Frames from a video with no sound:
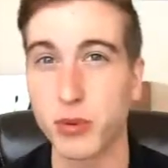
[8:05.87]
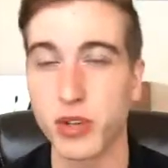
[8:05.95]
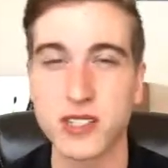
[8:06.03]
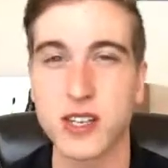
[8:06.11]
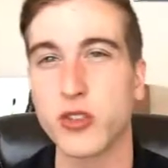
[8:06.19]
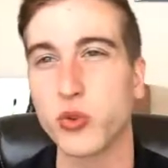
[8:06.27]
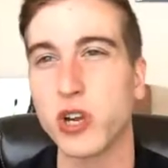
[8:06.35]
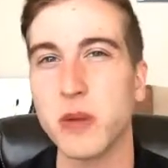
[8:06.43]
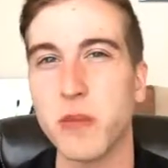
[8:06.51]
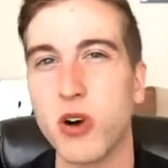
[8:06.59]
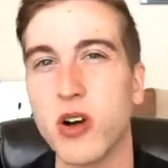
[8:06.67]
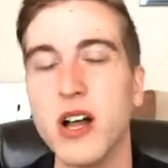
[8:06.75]
let's say through
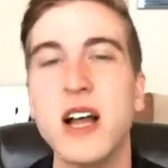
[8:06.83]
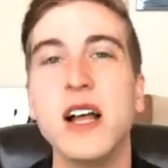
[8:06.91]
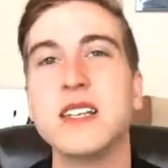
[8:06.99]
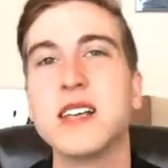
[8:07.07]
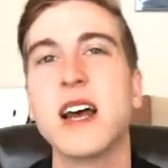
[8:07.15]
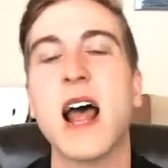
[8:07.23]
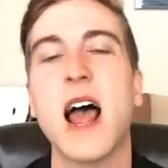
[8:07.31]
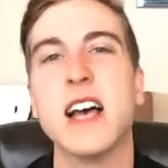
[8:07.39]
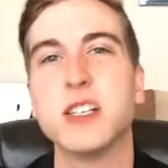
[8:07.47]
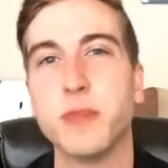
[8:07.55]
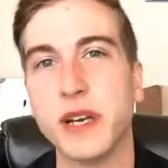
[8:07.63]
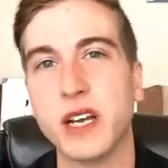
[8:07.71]
email, it's not
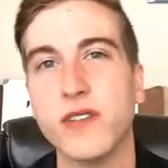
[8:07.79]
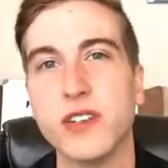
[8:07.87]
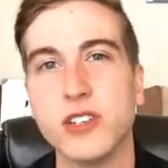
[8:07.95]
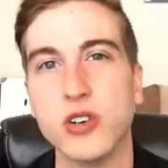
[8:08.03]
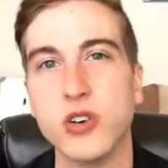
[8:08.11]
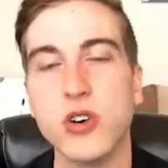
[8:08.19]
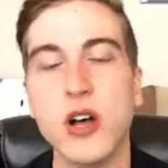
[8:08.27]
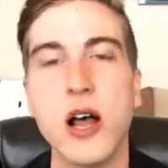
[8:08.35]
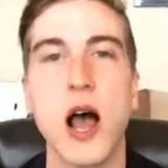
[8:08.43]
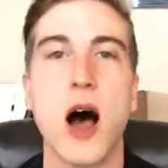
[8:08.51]
as big of a deal.